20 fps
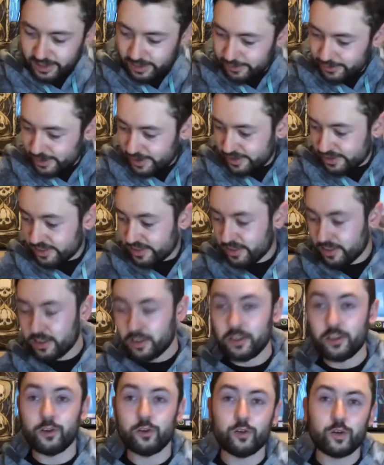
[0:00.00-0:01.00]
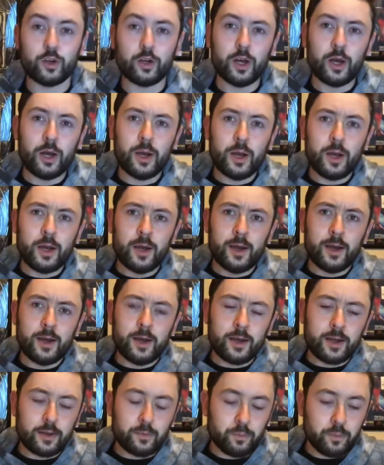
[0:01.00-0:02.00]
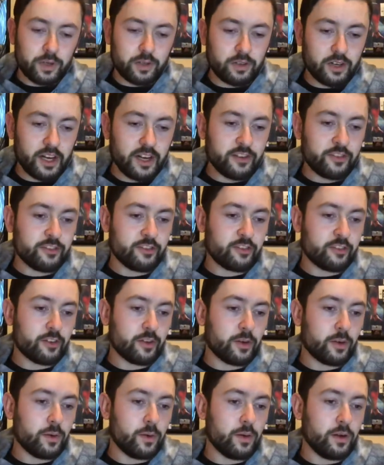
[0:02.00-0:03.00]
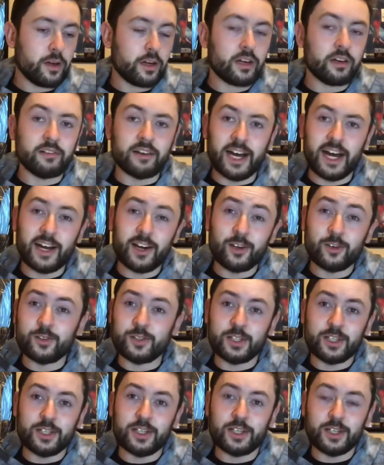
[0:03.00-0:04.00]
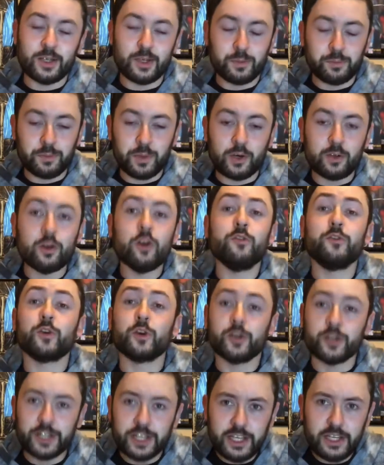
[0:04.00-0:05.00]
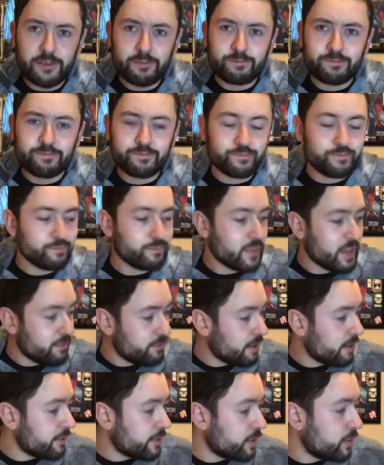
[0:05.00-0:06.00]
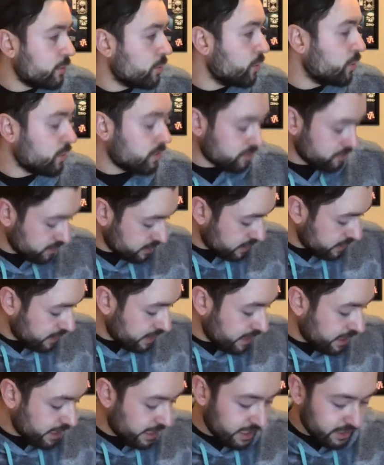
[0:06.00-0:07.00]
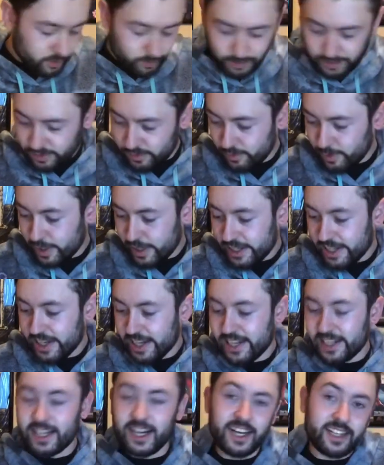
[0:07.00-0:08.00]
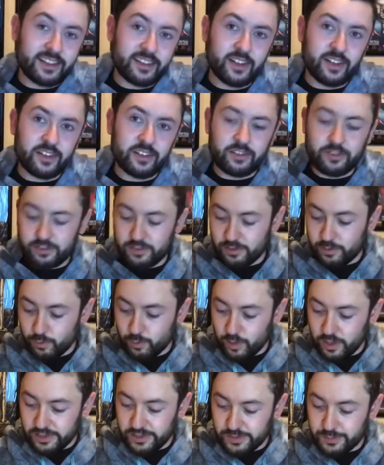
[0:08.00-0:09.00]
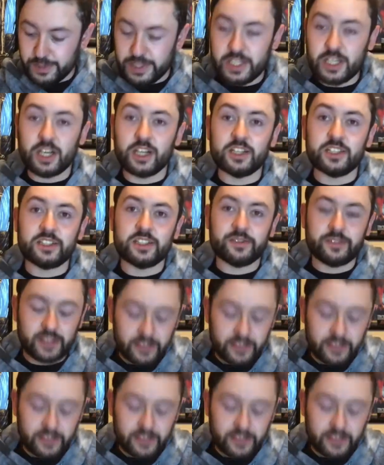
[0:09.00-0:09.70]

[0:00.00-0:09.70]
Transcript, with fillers: of this cloak plush cloud uh, pullover hoodie very cool. And the reason why I got this was because of